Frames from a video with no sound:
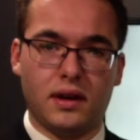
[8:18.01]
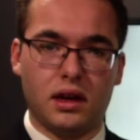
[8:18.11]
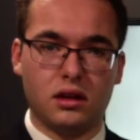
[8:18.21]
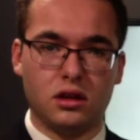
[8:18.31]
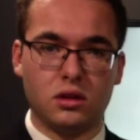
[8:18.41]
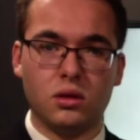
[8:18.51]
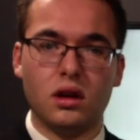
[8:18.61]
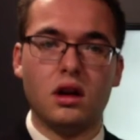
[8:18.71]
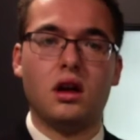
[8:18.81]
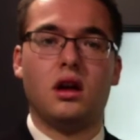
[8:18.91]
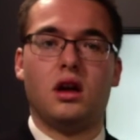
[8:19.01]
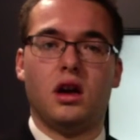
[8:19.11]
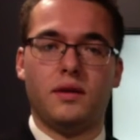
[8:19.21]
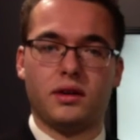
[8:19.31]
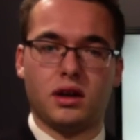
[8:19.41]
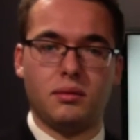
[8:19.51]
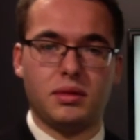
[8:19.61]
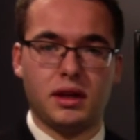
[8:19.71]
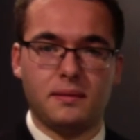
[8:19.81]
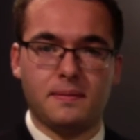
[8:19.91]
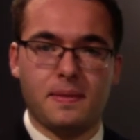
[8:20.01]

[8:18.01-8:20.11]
value of a company.